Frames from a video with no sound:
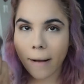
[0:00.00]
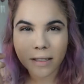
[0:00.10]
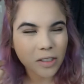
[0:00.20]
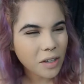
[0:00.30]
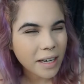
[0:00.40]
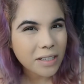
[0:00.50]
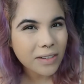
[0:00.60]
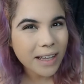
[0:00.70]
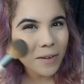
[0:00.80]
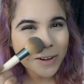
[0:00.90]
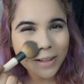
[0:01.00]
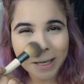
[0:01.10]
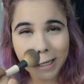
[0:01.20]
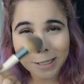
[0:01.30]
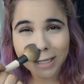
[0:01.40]
Do you guys do that when you're like
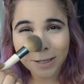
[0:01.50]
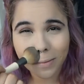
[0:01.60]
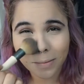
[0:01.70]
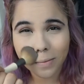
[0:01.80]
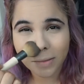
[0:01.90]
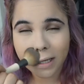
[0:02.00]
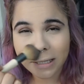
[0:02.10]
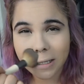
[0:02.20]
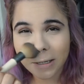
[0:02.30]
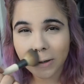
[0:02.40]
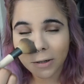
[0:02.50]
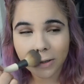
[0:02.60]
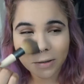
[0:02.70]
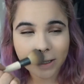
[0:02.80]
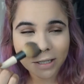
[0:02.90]
itchy, you dust it, or
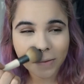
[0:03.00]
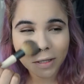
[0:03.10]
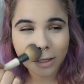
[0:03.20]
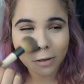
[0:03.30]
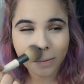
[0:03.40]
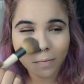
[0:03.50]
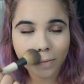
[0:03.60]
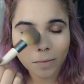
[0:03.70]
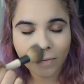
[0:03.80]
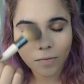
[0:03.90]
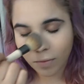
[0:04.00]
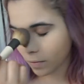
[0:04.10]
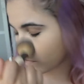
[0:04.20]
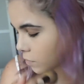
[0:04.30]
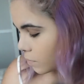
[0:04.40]
you itch it with your
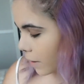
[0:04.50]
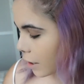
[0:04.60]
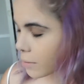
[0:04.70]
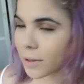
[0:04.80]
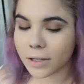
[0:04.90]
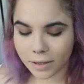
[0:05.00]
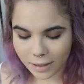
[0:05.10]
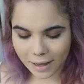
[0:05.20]
powder brush?